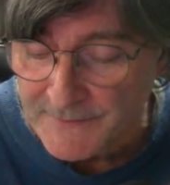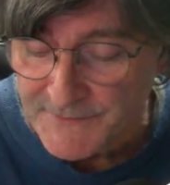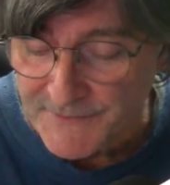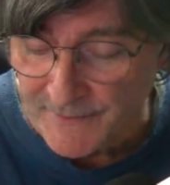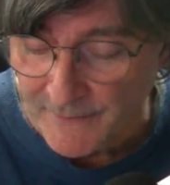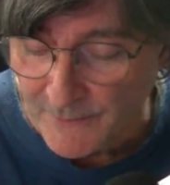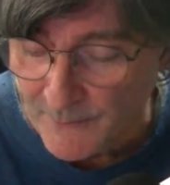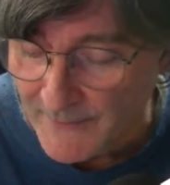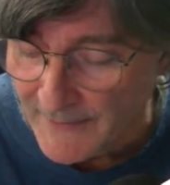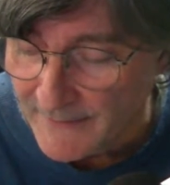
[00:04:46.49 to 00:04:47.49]

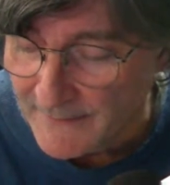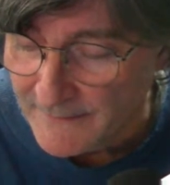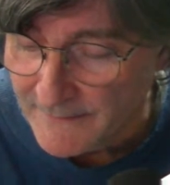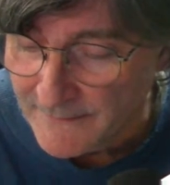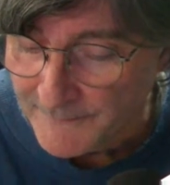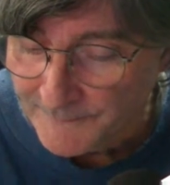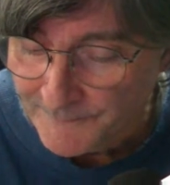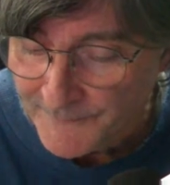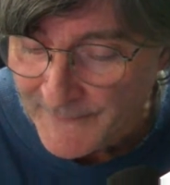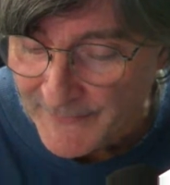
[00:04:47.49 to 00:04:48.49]
So
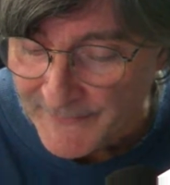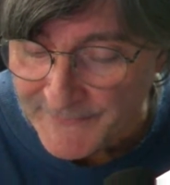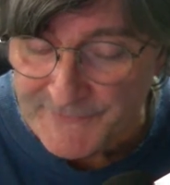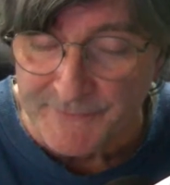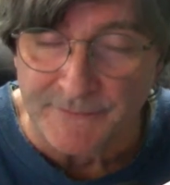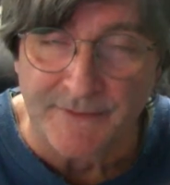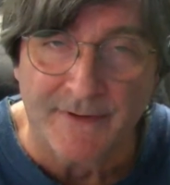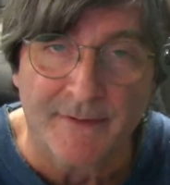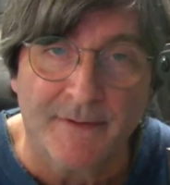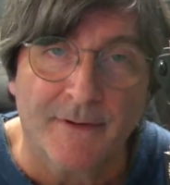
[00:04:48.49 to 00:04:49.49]
things
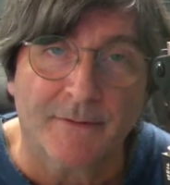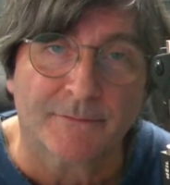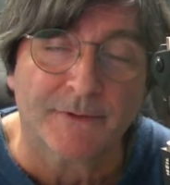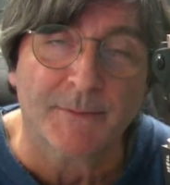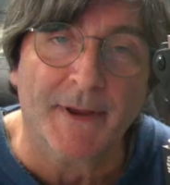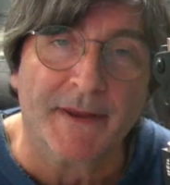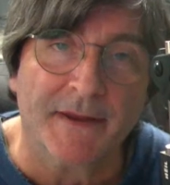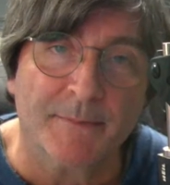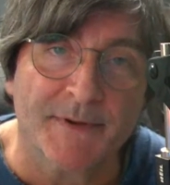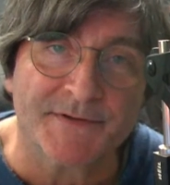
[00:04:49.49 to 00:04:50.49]
are really
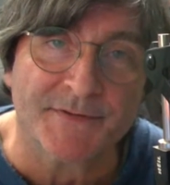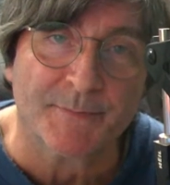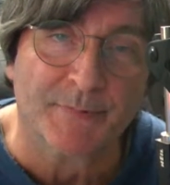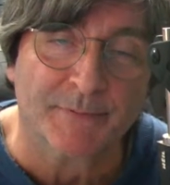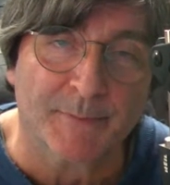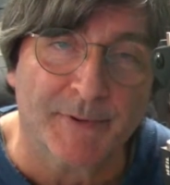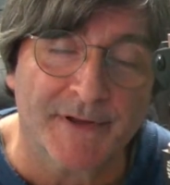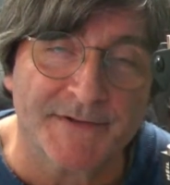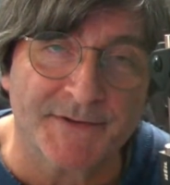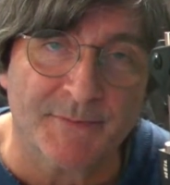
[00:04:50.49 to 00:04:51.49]
making a mess at the
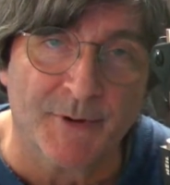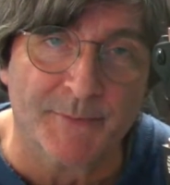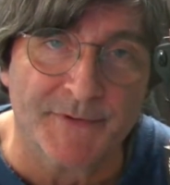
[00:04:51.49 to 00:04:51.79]
place at the moment.